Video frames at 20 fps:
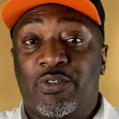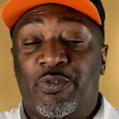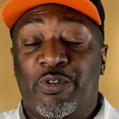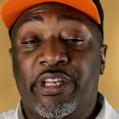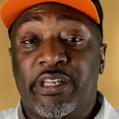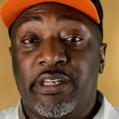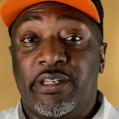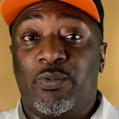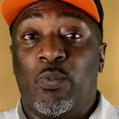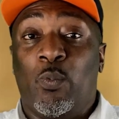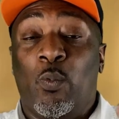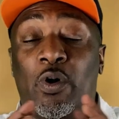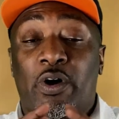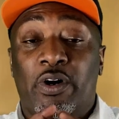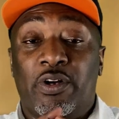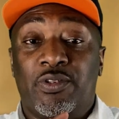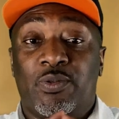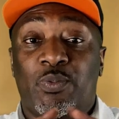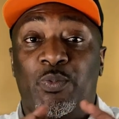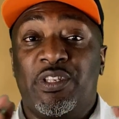triggered
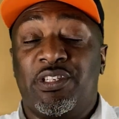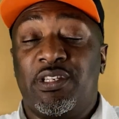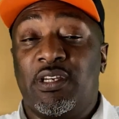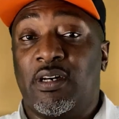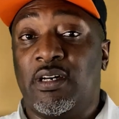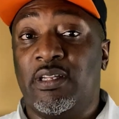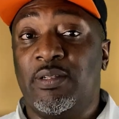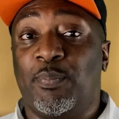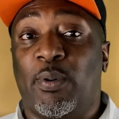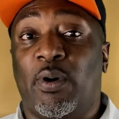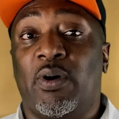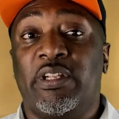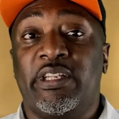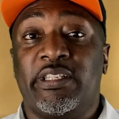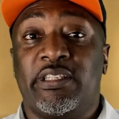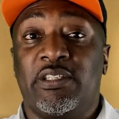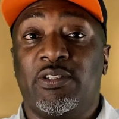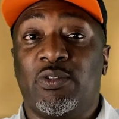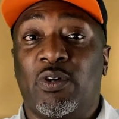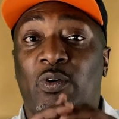words which are in
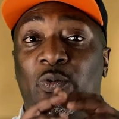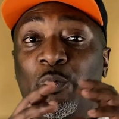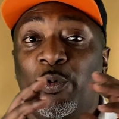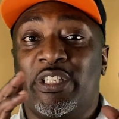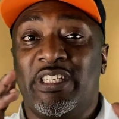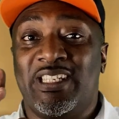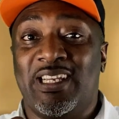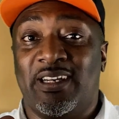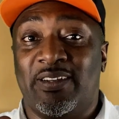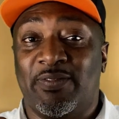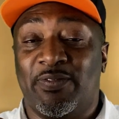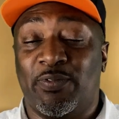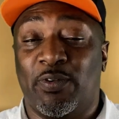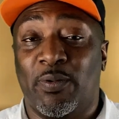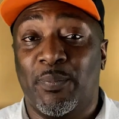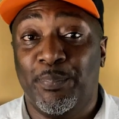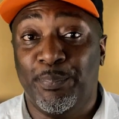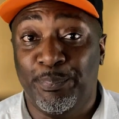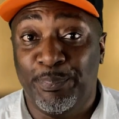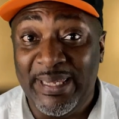politics or which are
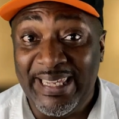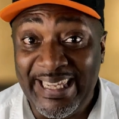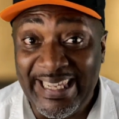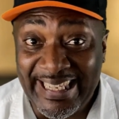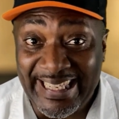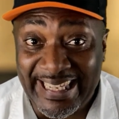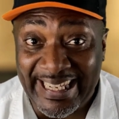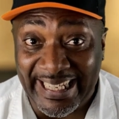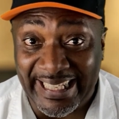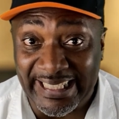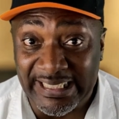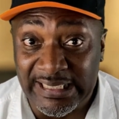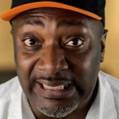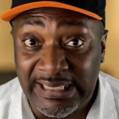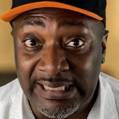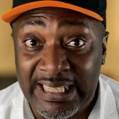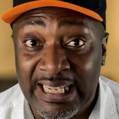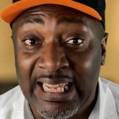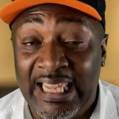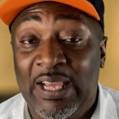
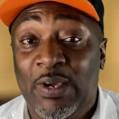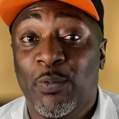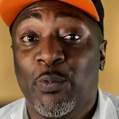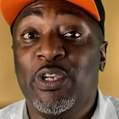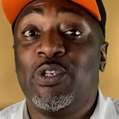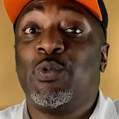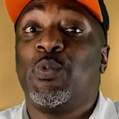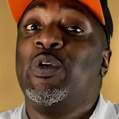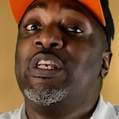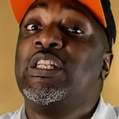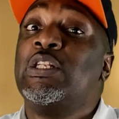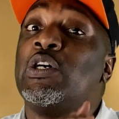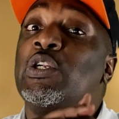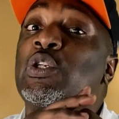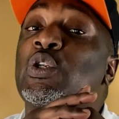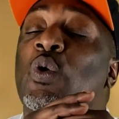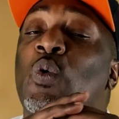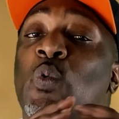forbidden, which we don't